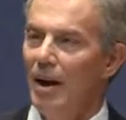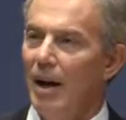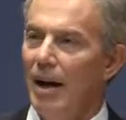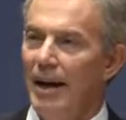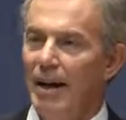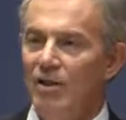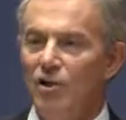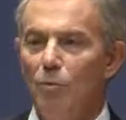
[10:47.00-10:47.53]

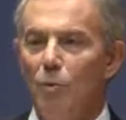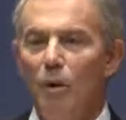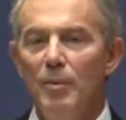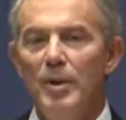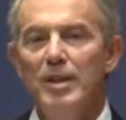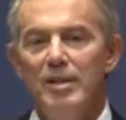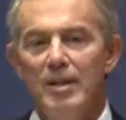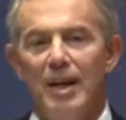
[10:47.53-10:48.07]
And actually what
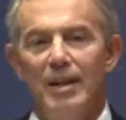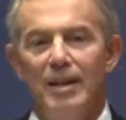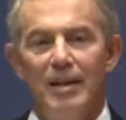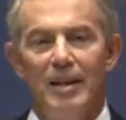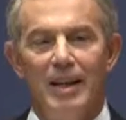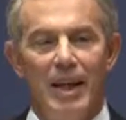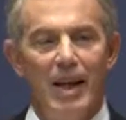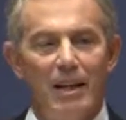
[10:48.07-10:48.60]
we decided
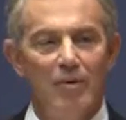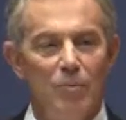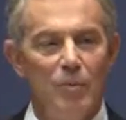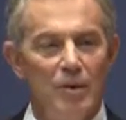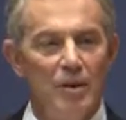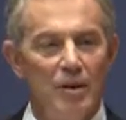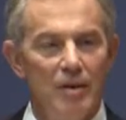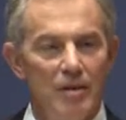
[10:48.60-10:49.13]
in the end
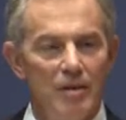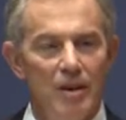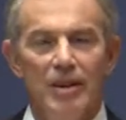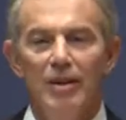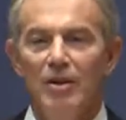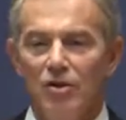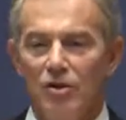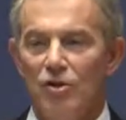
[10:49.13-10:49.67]
was that the
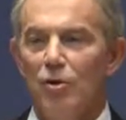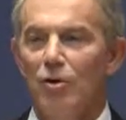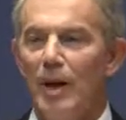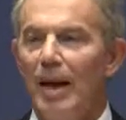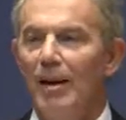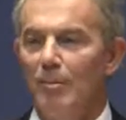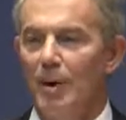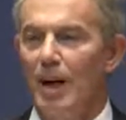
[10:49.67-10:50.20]
thing that stood
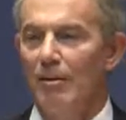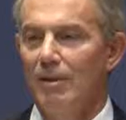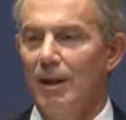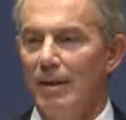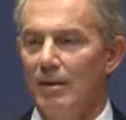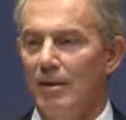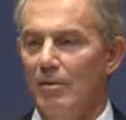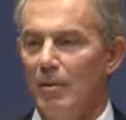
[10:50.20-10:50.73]
out about
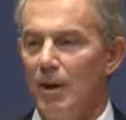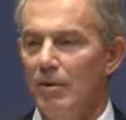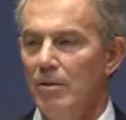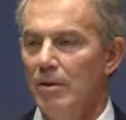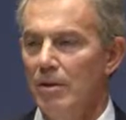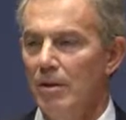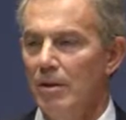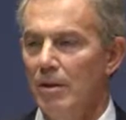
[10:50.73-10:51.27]
London
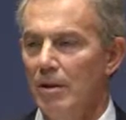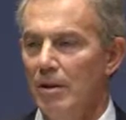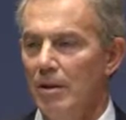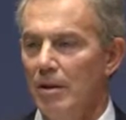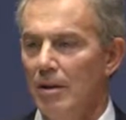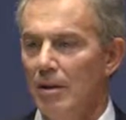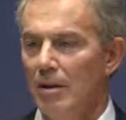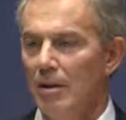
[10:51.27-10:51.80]
most
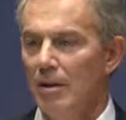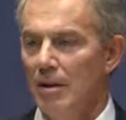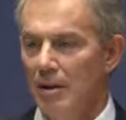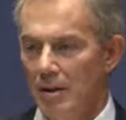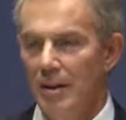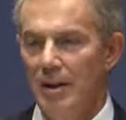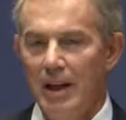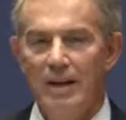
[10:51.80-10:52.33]
in
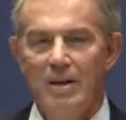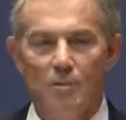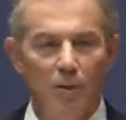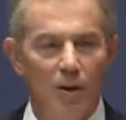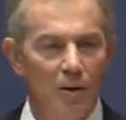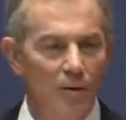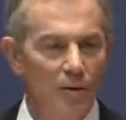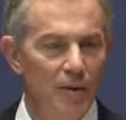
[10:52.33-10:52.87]
today's
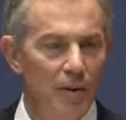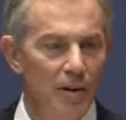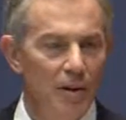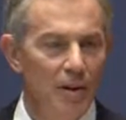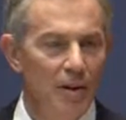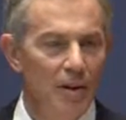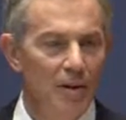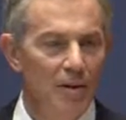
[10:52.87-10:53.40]
world
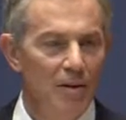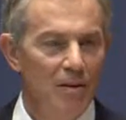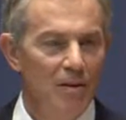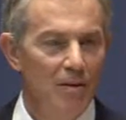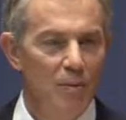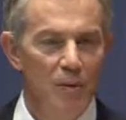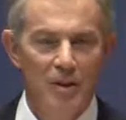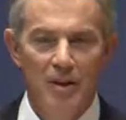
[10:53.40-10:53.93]

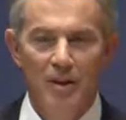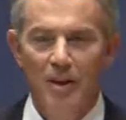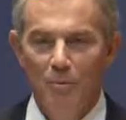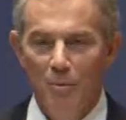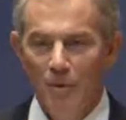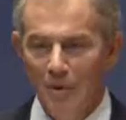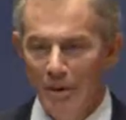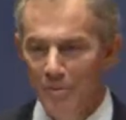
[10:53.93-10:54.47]
was that
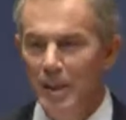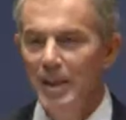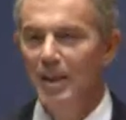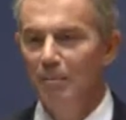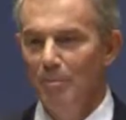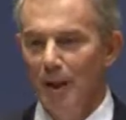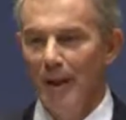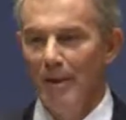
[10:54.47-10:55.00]
it was a
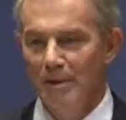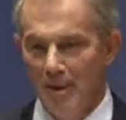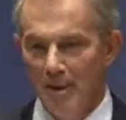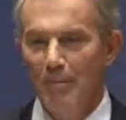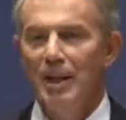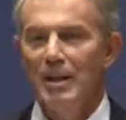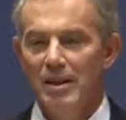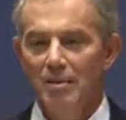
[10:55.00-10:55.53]
meeting place and a
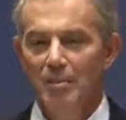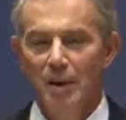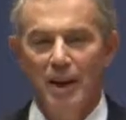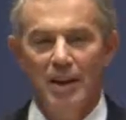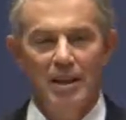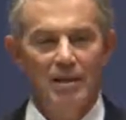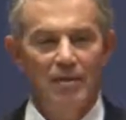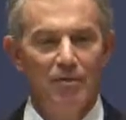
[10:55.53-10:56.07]
mixing
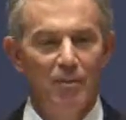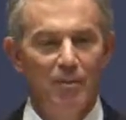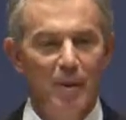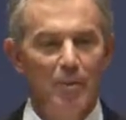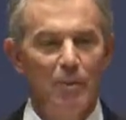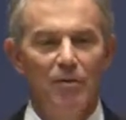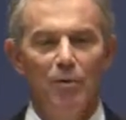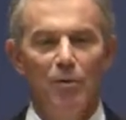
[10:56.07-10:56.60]
place for
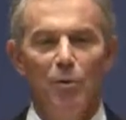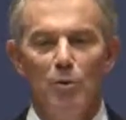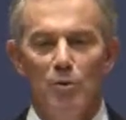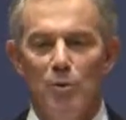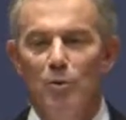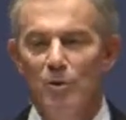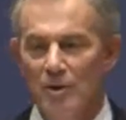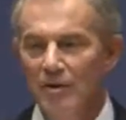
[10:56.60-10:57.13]
people from all
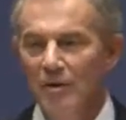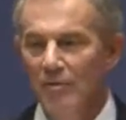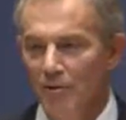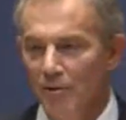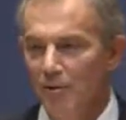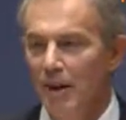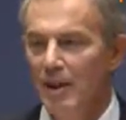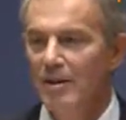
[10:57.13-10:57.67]
sorts of
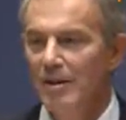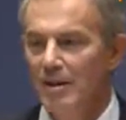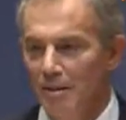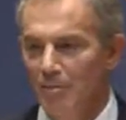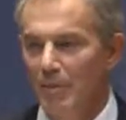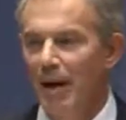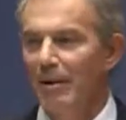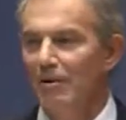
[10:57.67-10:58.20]
different races
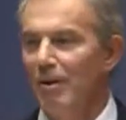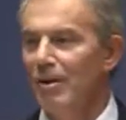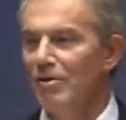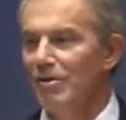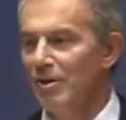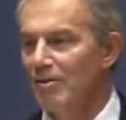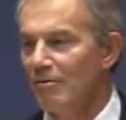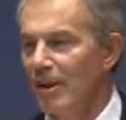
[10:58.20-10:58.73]
and
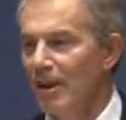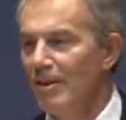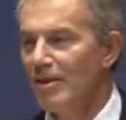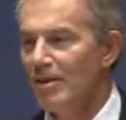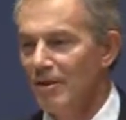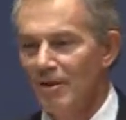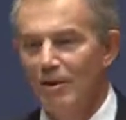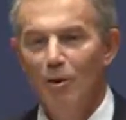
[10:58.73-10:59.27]
backgrounds and
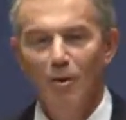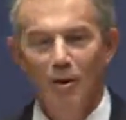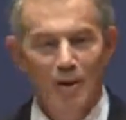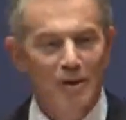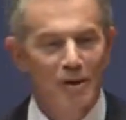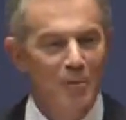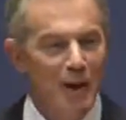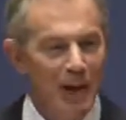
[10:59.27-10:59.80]
faiths and so on.
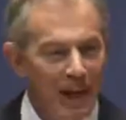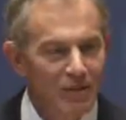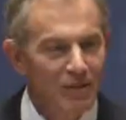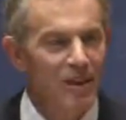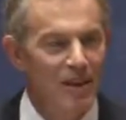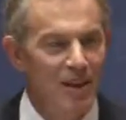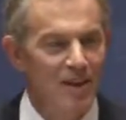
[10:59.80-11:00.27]
And so we actually